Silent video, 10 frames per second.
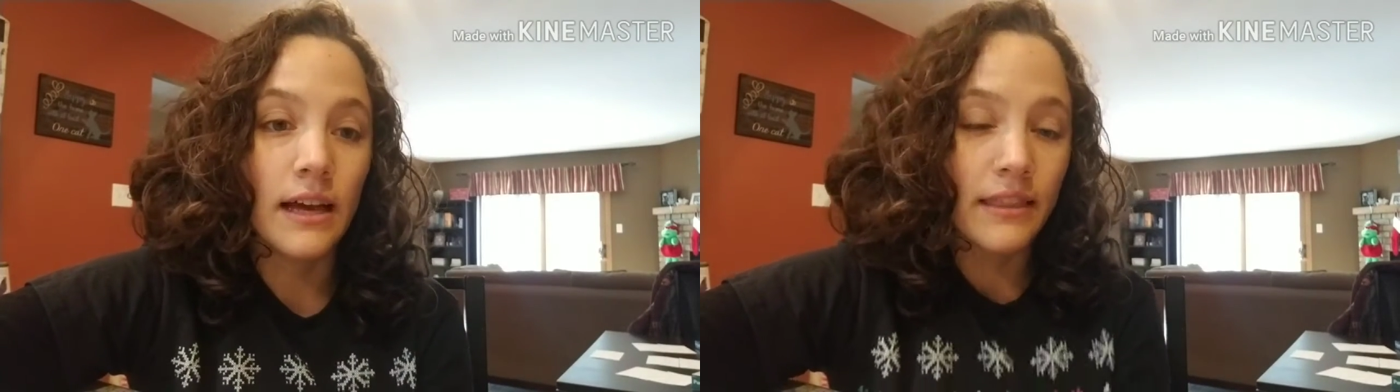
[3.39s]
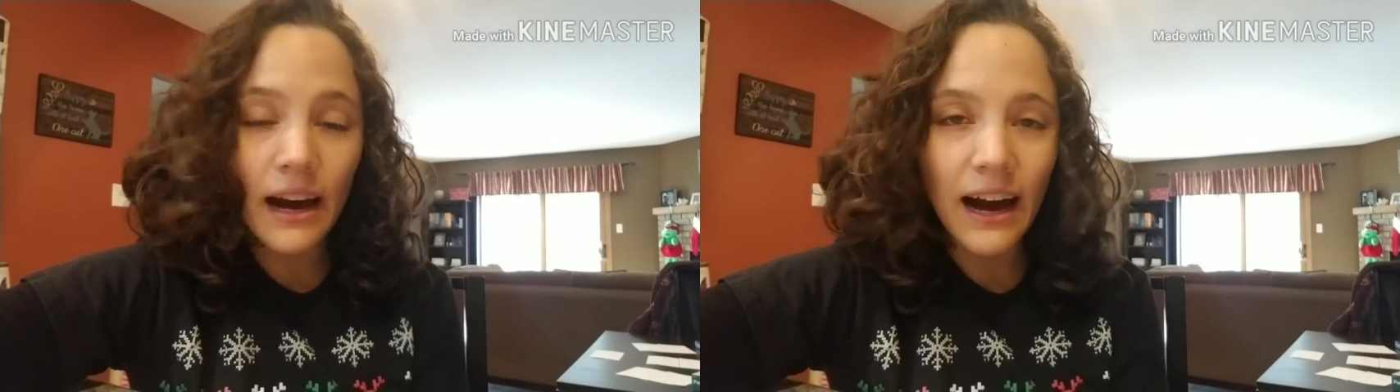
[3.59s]

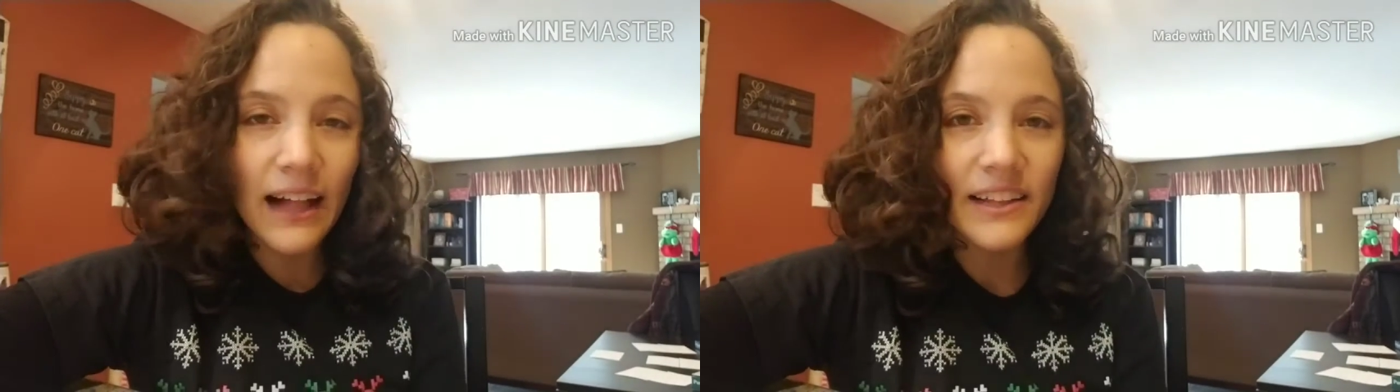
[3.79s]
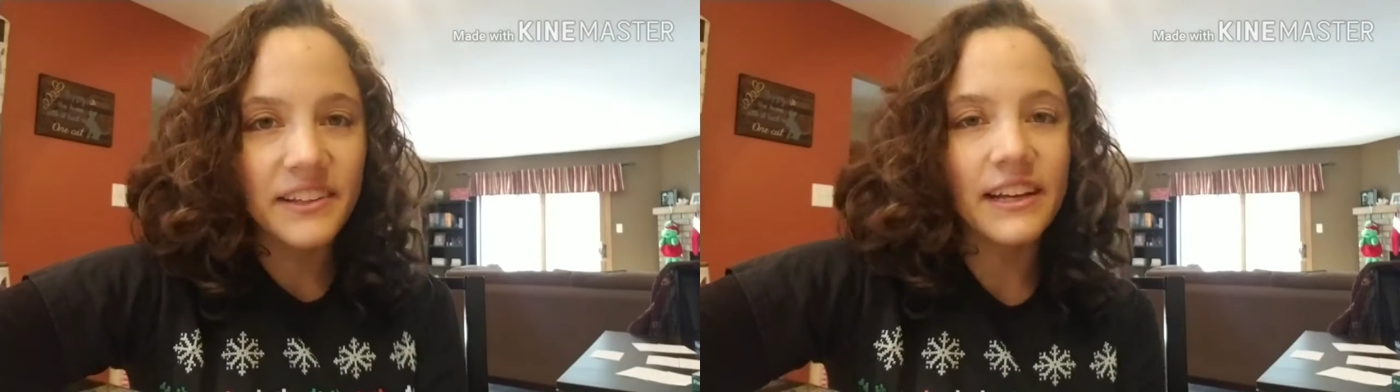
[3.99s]
And the
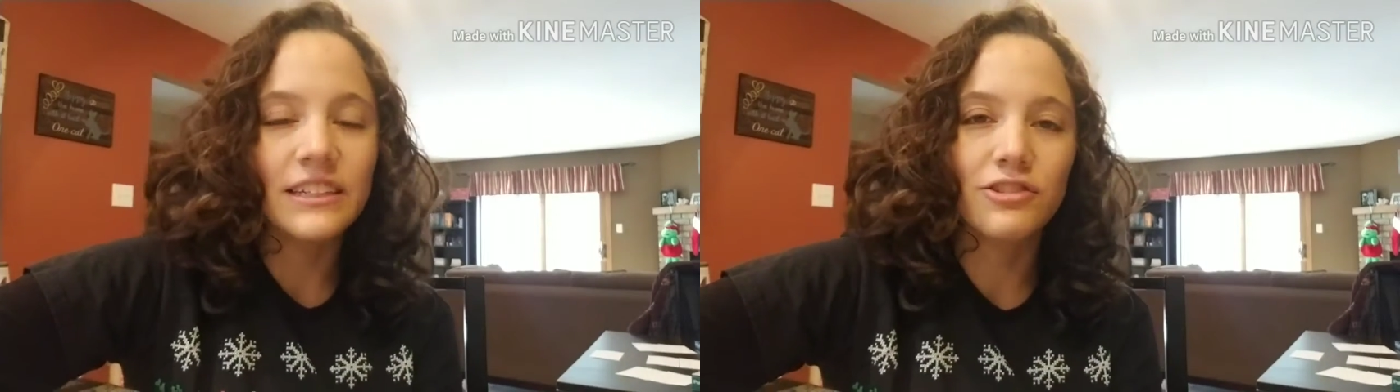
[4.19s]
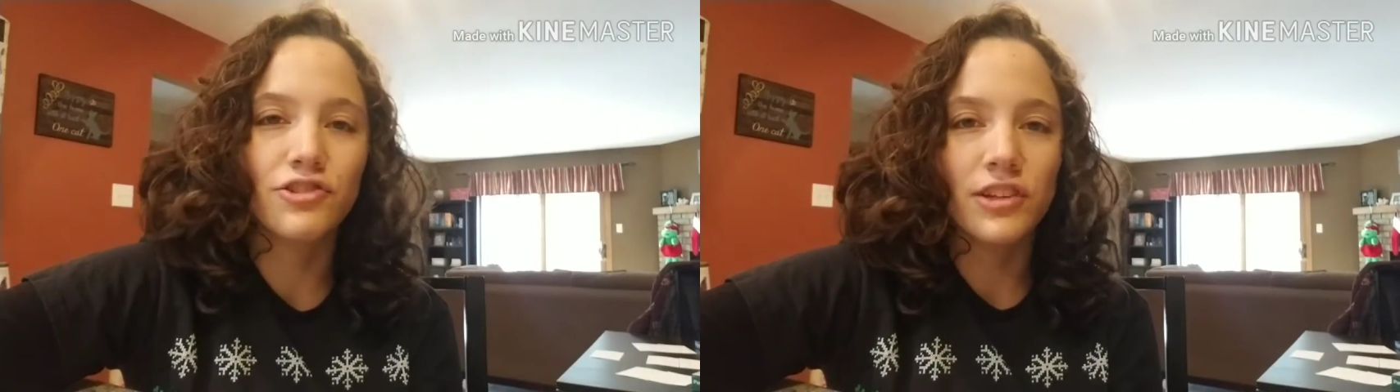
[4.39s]

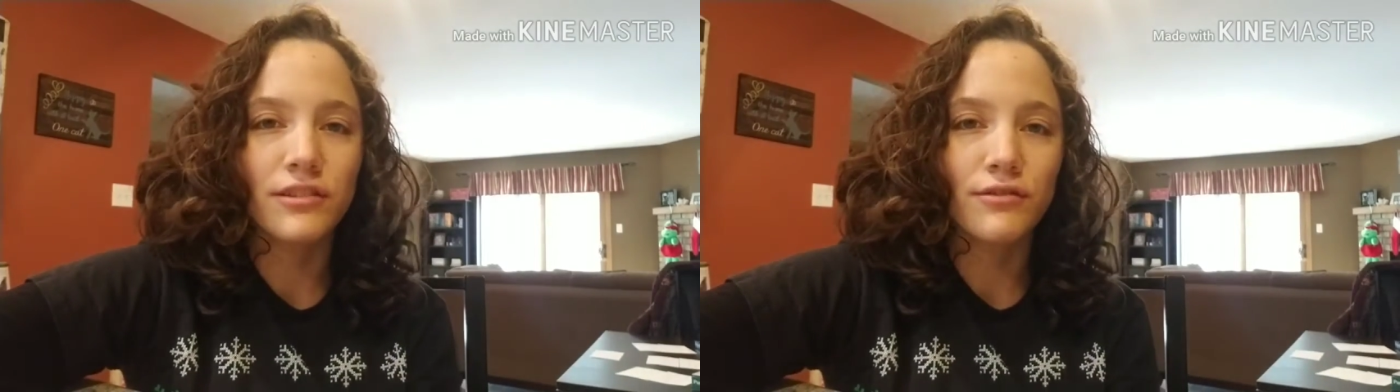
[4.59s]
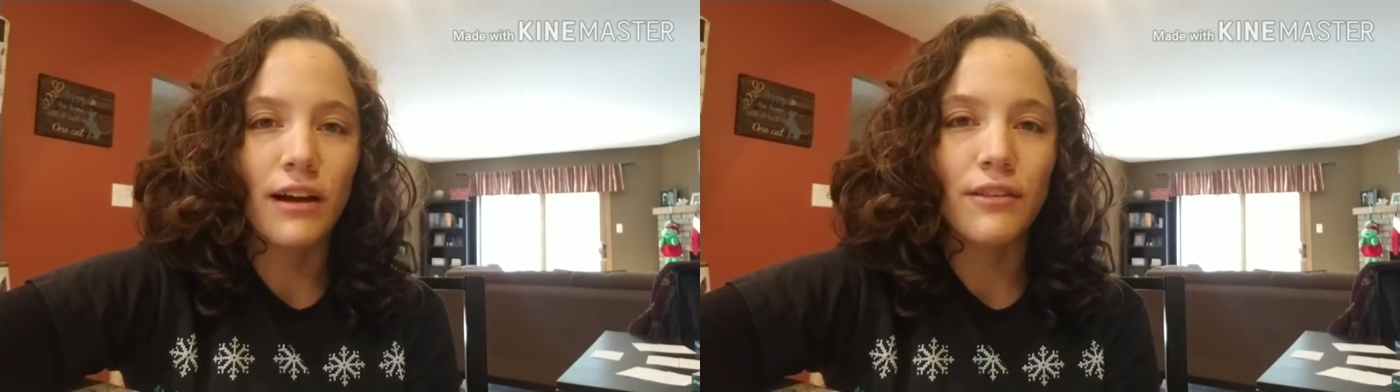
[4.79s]
holidays are
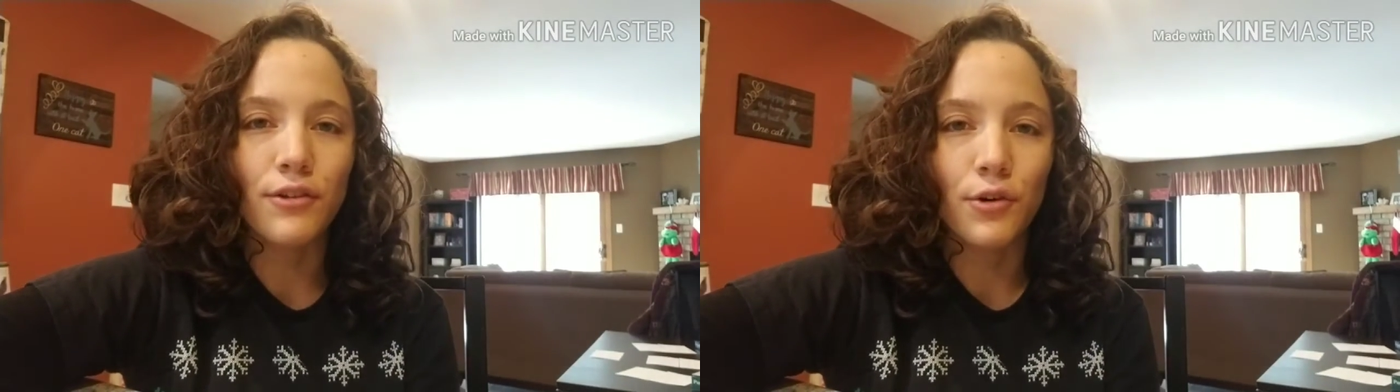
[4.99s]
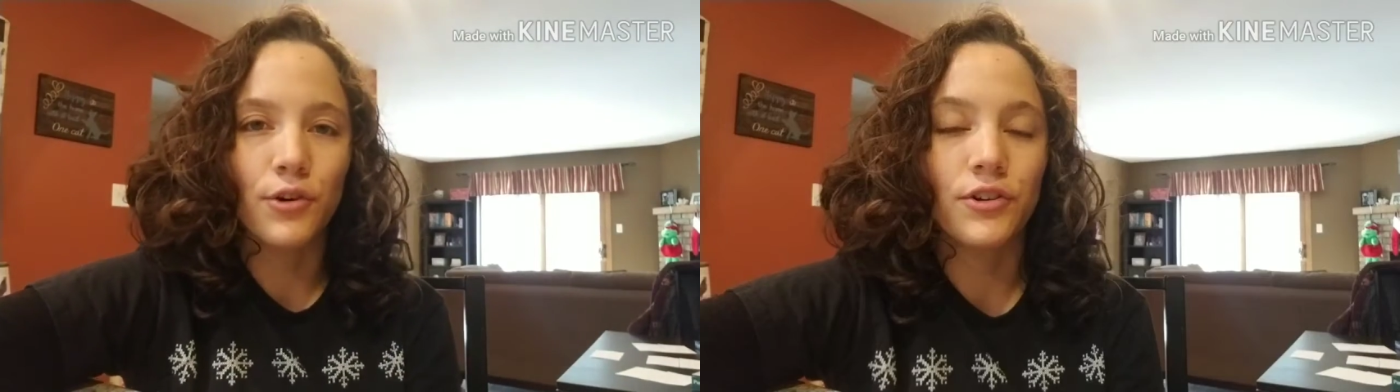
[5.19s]
just around the
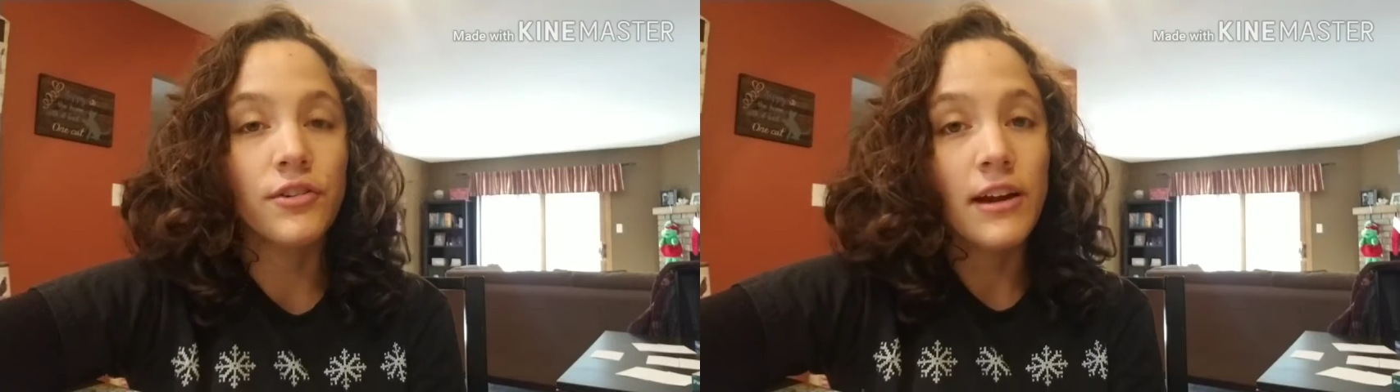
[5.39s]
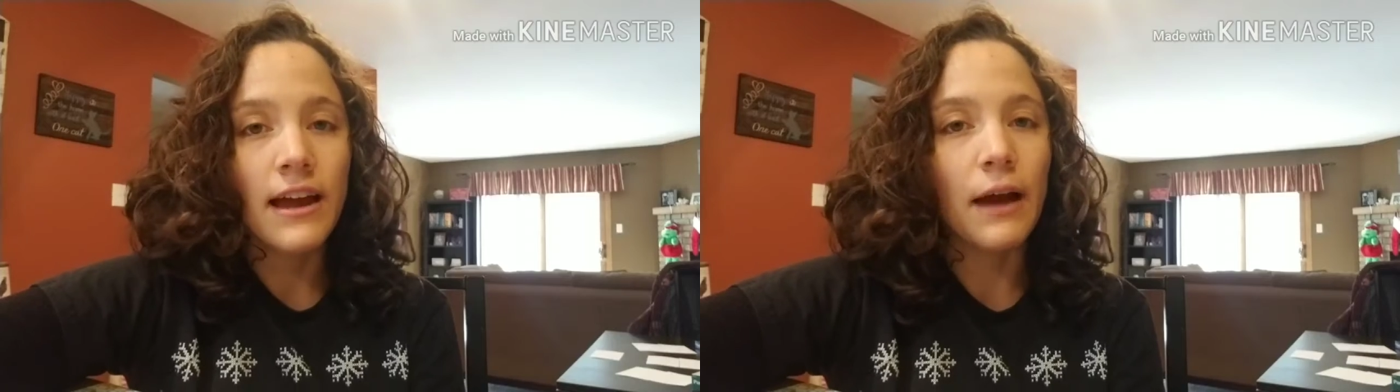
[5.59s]
corner.